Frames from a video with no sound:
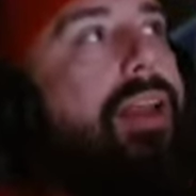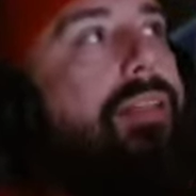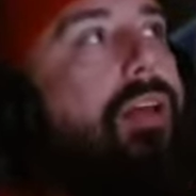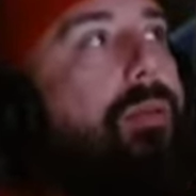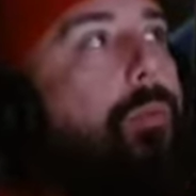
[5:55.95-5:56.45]
and
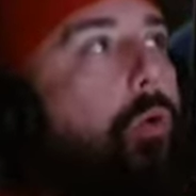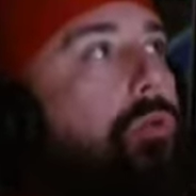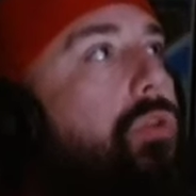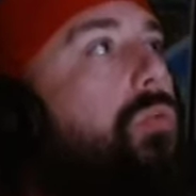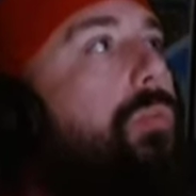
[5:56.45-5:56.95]
let him
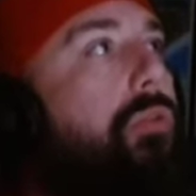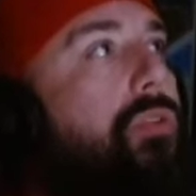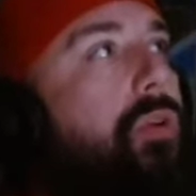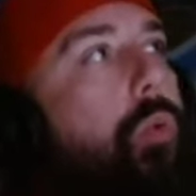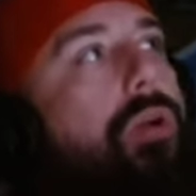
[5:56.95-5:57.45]
hold two belts
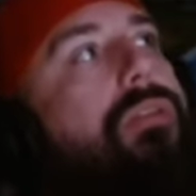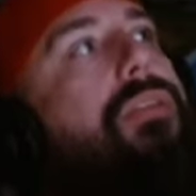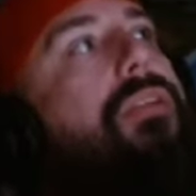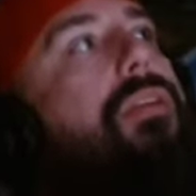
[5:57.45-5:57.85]
at once.